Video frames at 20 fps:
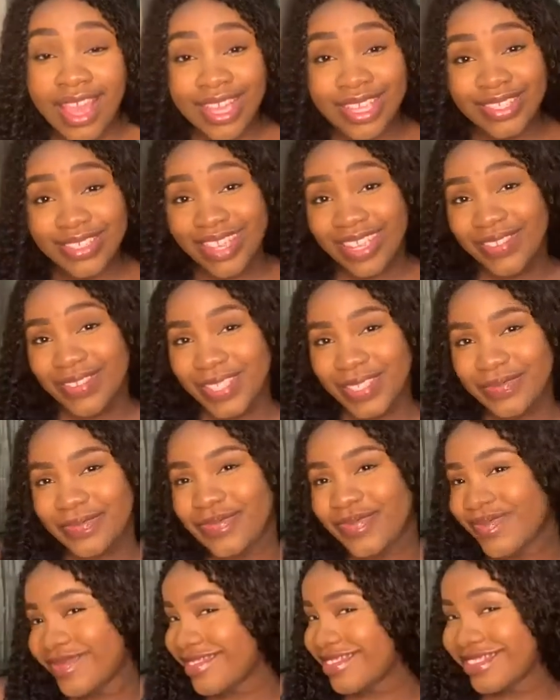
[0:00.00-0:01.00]
So anyway,
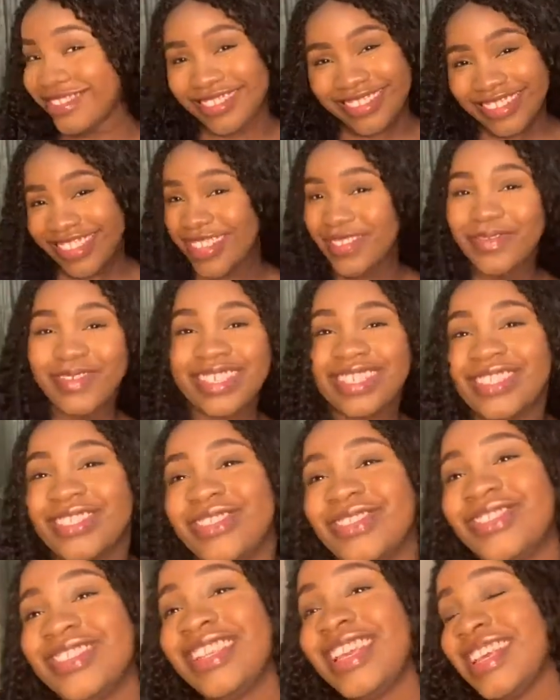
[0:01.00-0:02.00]
let me
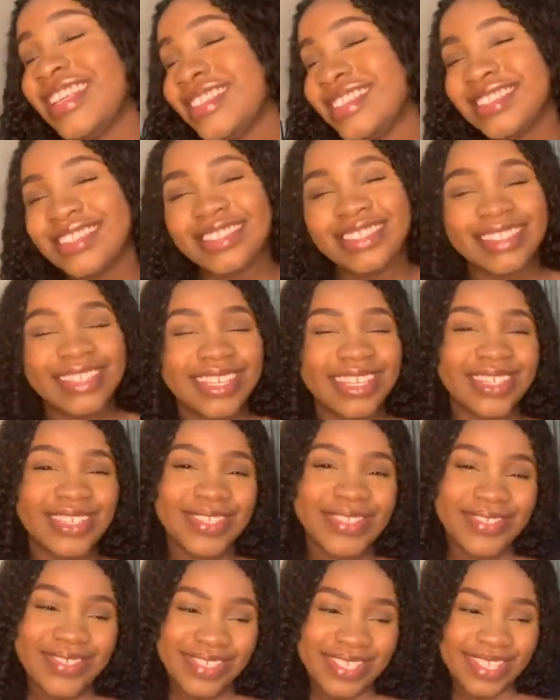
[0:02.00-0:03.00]
get
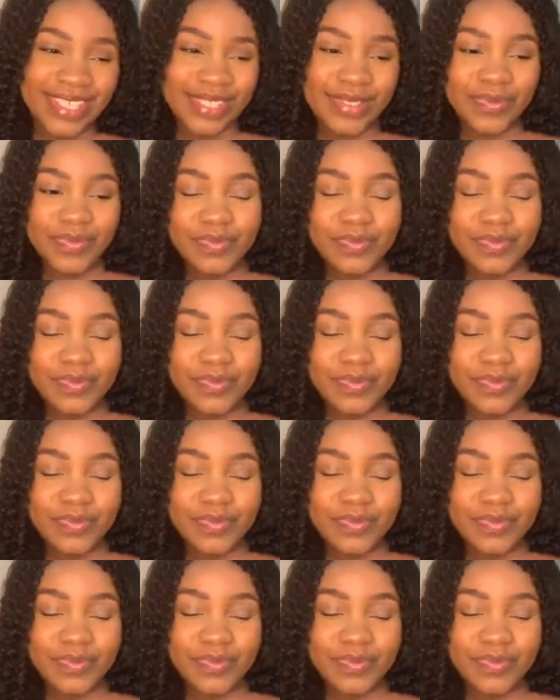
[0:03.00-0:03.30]
into it.